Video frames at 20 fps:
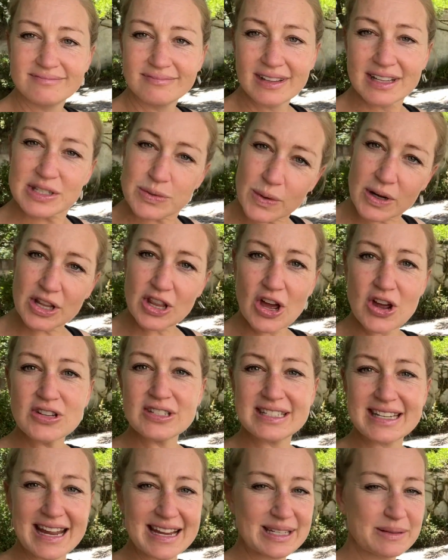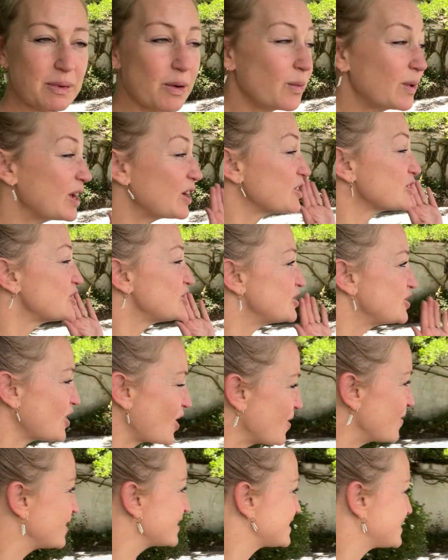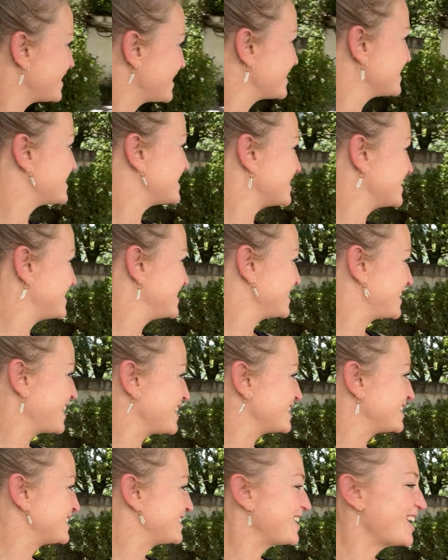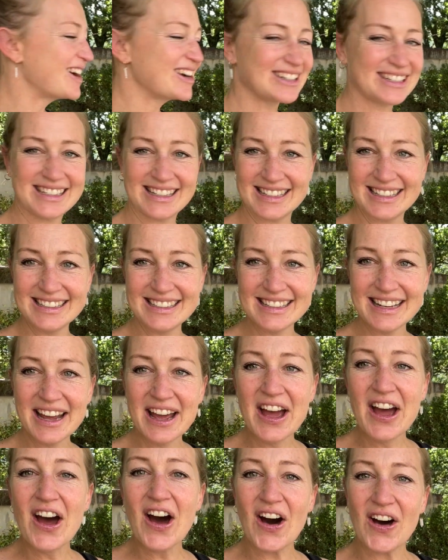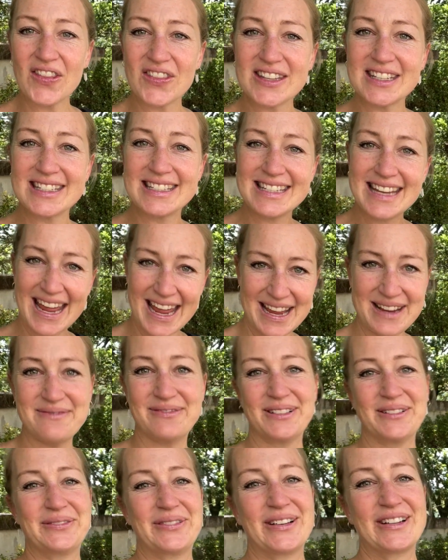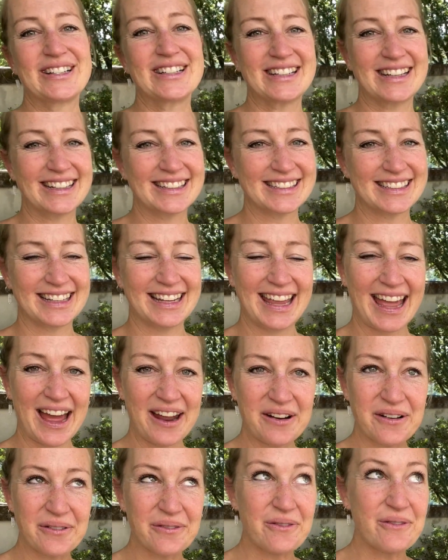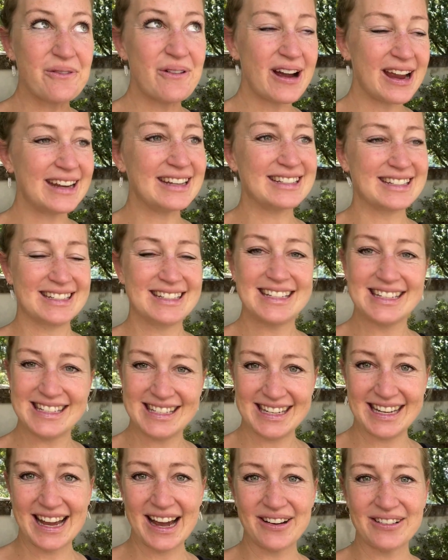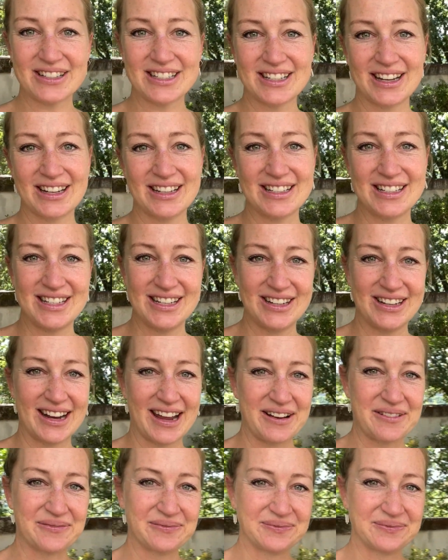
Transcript: It's one of those days, but we are so excited to get started on this table project. I cannot wait to see how it's going to turn out.